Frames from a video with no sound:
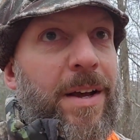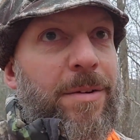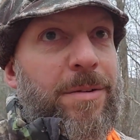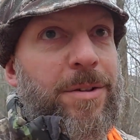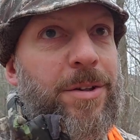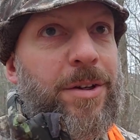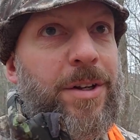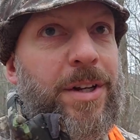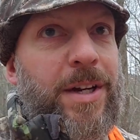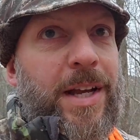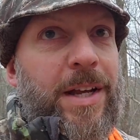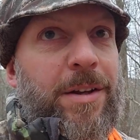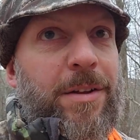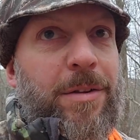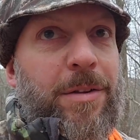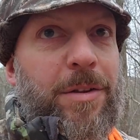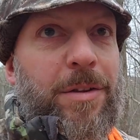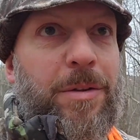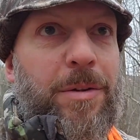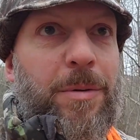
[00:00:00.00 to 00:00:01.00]
I was looking at
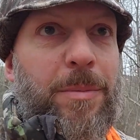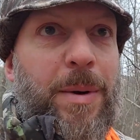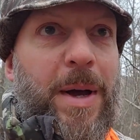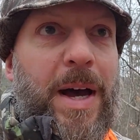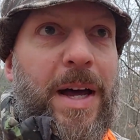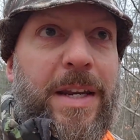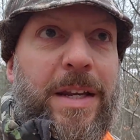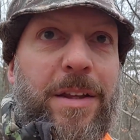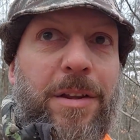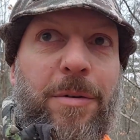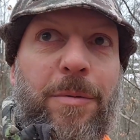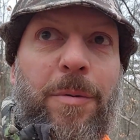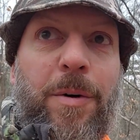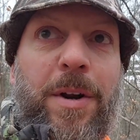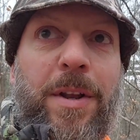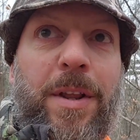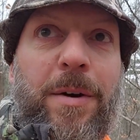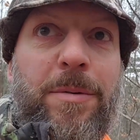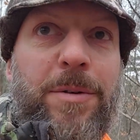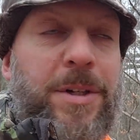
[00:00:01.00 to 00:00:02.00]
the body of the
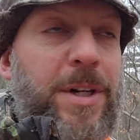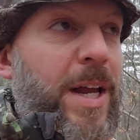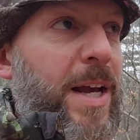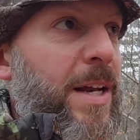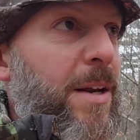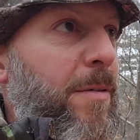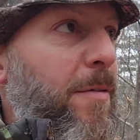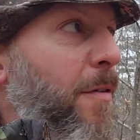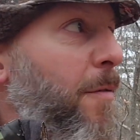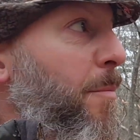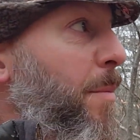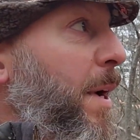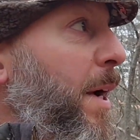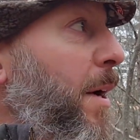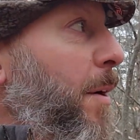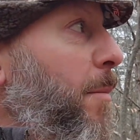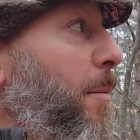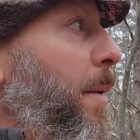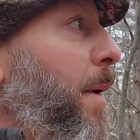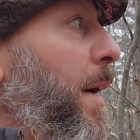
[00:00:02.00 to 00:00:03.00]
one that was kind of a
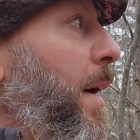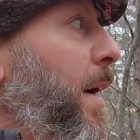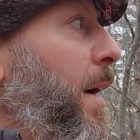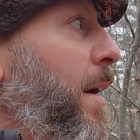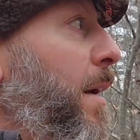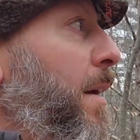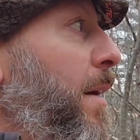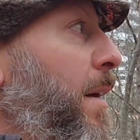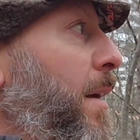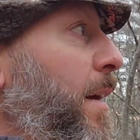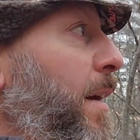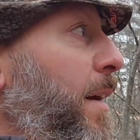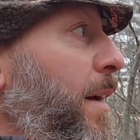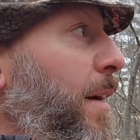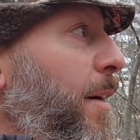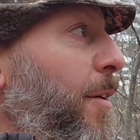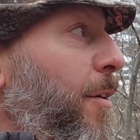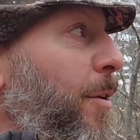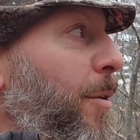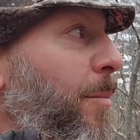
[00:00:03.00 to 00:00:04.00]
bigger buck,
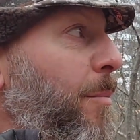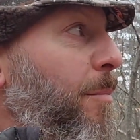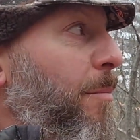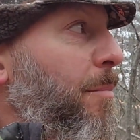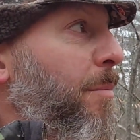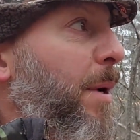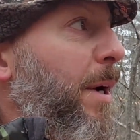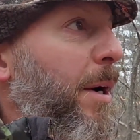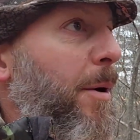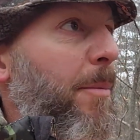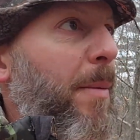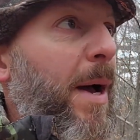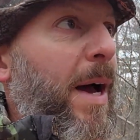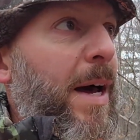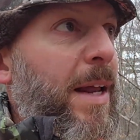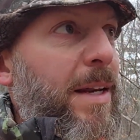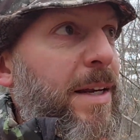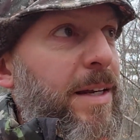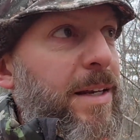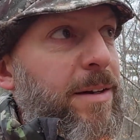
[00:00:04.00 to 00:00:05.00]
or bigger
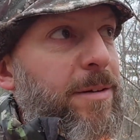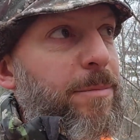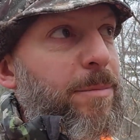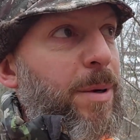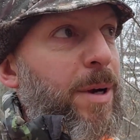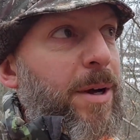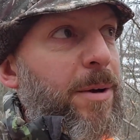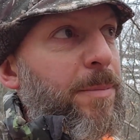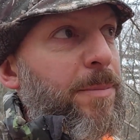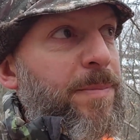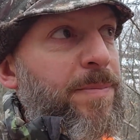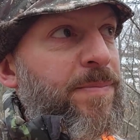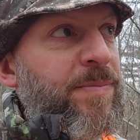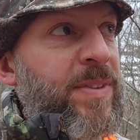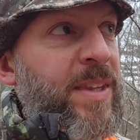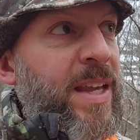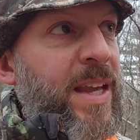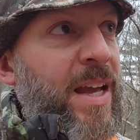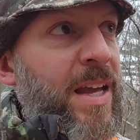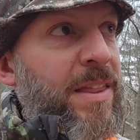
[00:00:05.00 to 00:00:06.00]
body, but
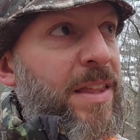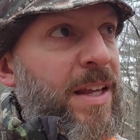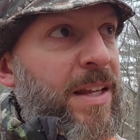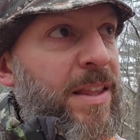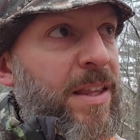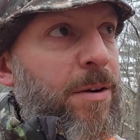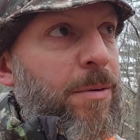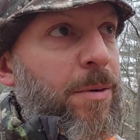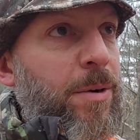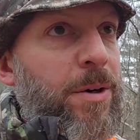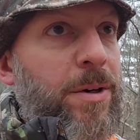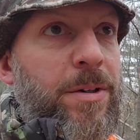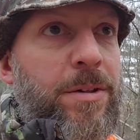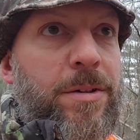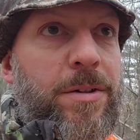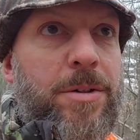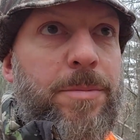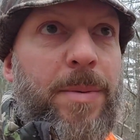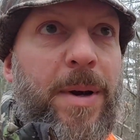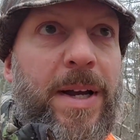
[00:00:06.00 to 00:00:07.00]
I think they were
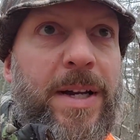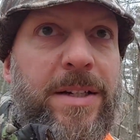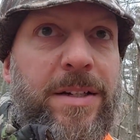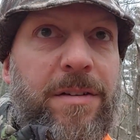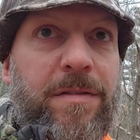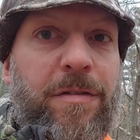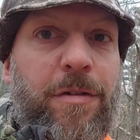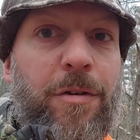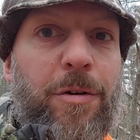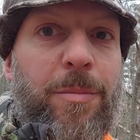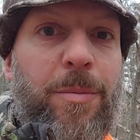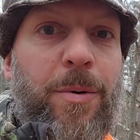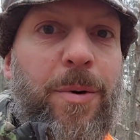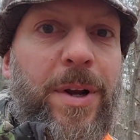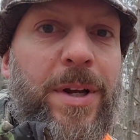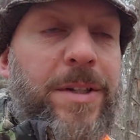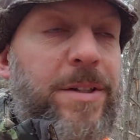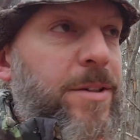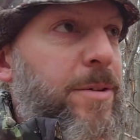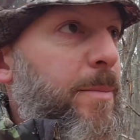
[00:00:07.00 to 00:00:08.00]
spikes and 4
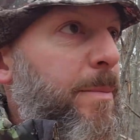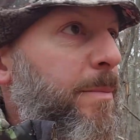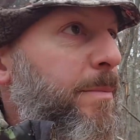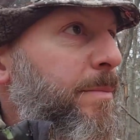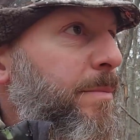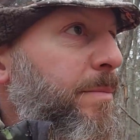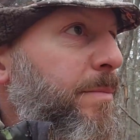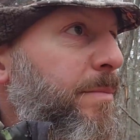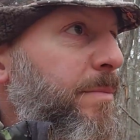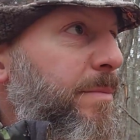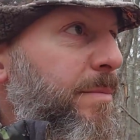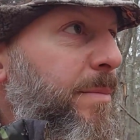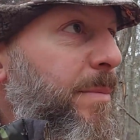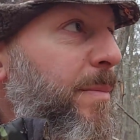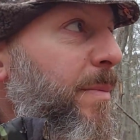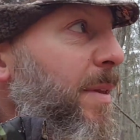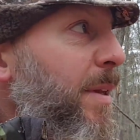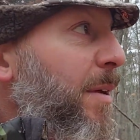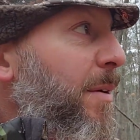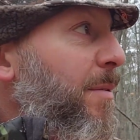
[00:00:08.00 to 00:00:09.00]
points.
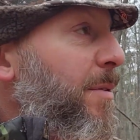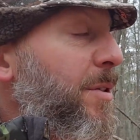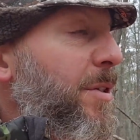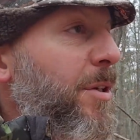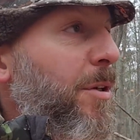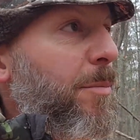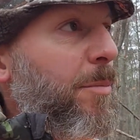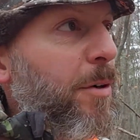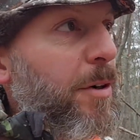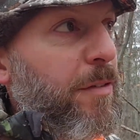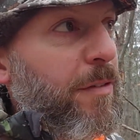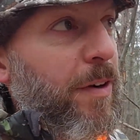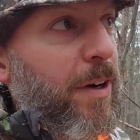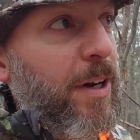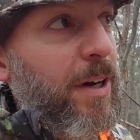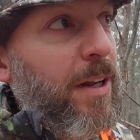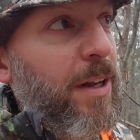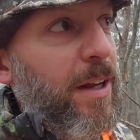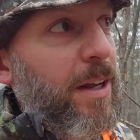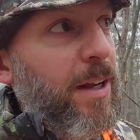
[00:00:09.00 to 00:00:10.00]
It was still pretty
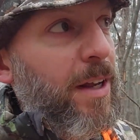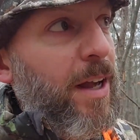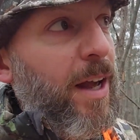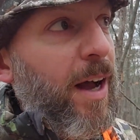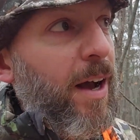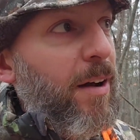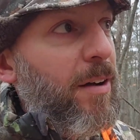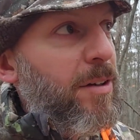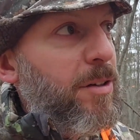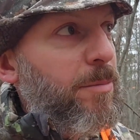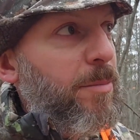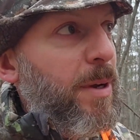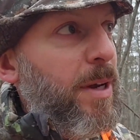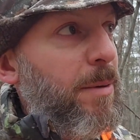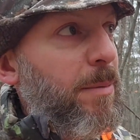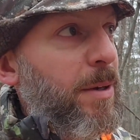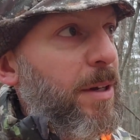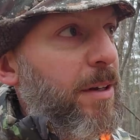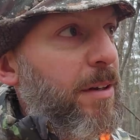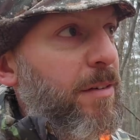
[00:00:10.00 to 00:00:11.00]
fun. I was
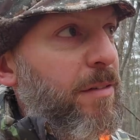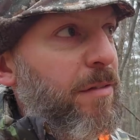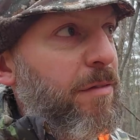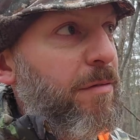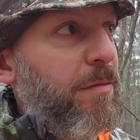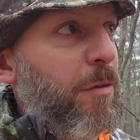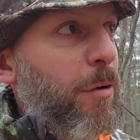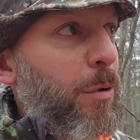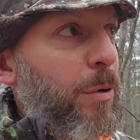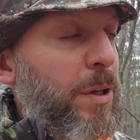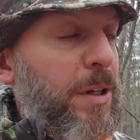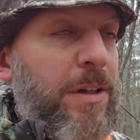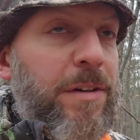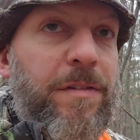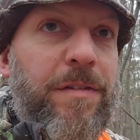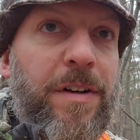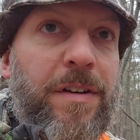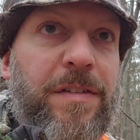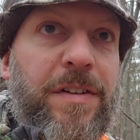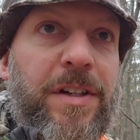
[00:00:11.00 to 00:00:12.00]
maybe 40,
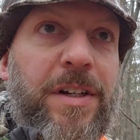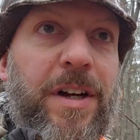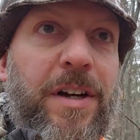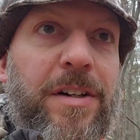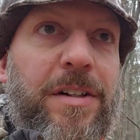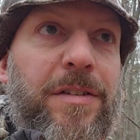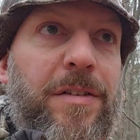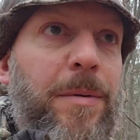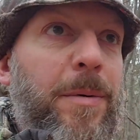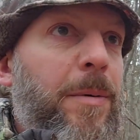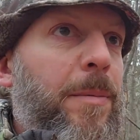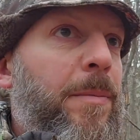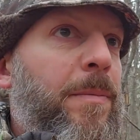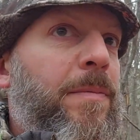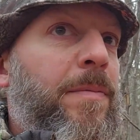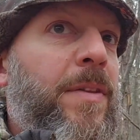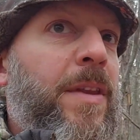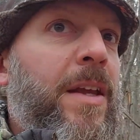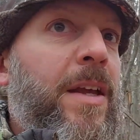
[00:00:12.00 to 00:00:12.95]
50 yards from him.